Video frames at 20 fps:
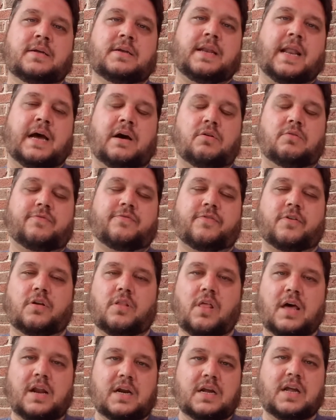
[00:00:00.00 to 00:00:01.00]
Now, for a
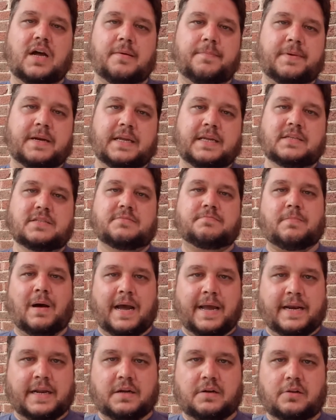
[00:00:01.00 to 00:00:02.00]
lot of companies,
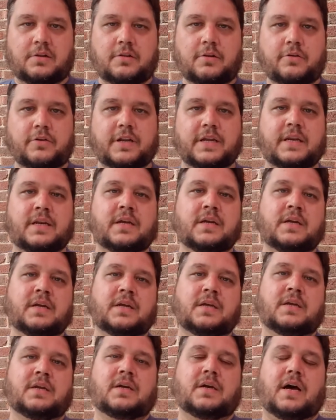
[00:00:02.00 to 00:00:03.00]
mine included,
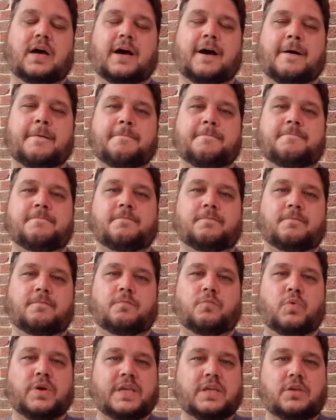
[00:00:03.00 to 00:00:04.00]

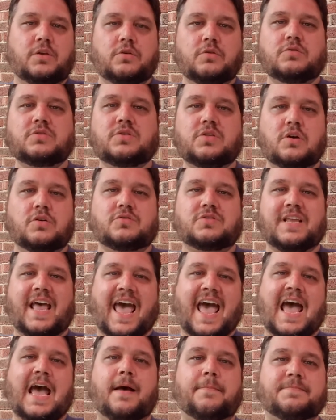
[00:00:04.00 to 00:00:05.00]
we use those
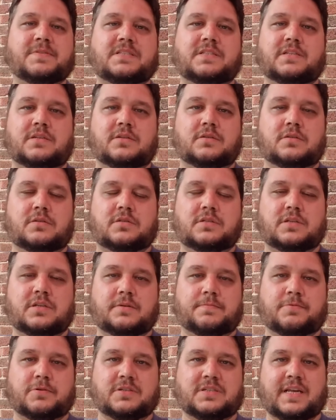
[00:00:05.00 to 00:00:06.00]
apps
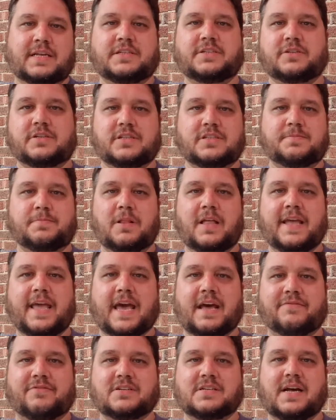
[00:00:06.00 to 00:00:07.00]
to present your display
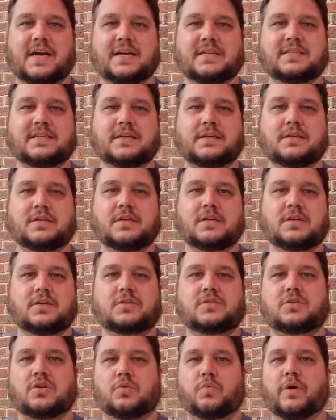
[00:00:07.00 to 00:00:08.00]
advertising.
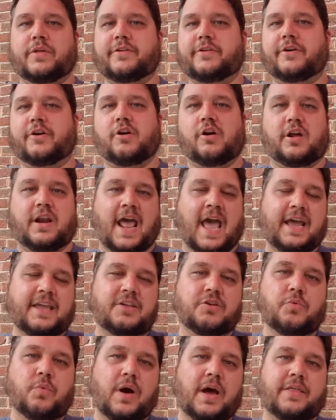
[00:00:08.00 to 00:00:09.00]
So whether you're on
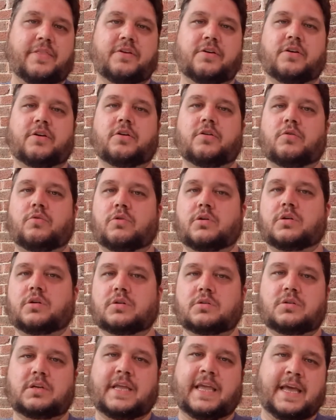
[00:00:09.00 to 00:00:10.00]
AccuWeather
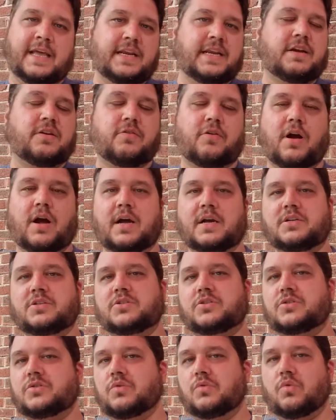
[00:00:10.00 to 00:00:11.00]
or Candy
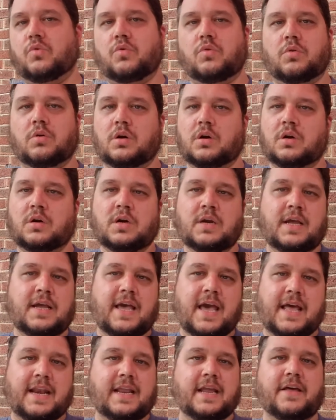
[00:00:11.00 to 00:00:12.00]
Crush or
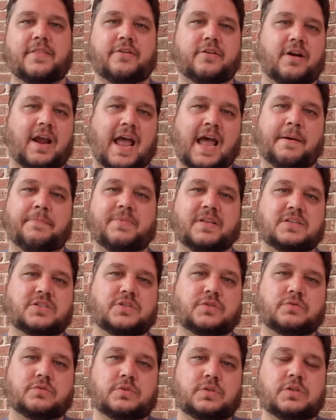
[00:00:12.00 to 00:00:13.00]
any other app that
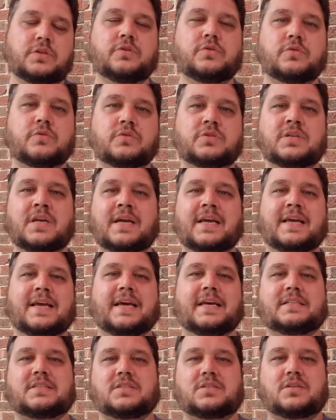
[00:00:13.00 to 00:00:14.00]
you use,
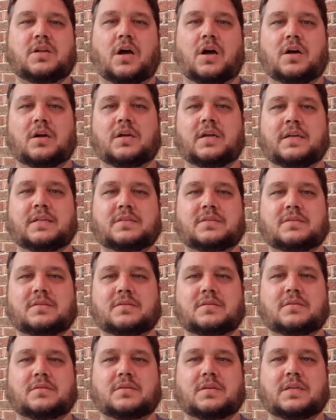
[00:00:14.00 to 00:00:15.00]
it's
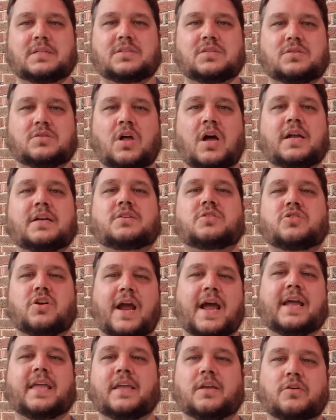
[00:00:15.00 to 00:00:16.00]
not
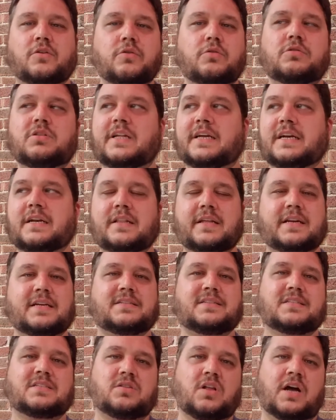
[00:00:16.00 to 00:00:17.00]
tracking. Google
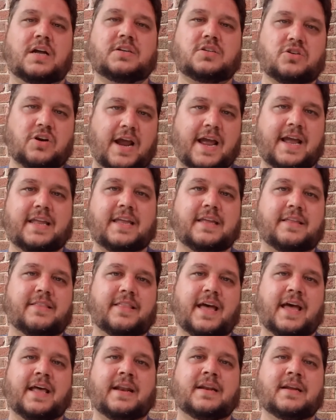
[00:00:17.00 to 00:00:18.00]
Analytics is not tracking
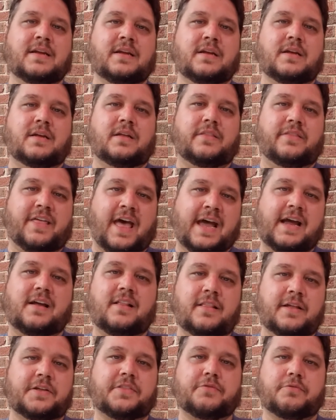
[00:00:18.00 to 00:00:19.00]
that
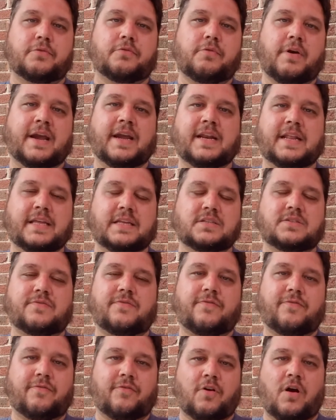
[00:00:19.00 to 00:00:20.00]
click-through rate is
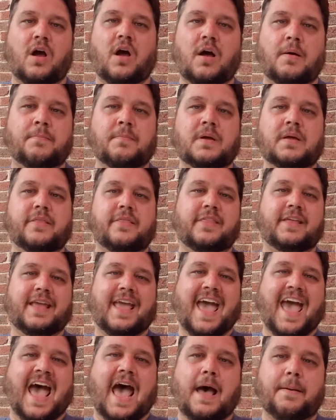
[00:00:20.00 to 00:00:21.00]
from
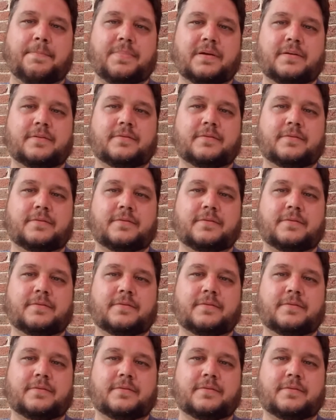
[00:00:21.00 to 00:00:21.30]
the app.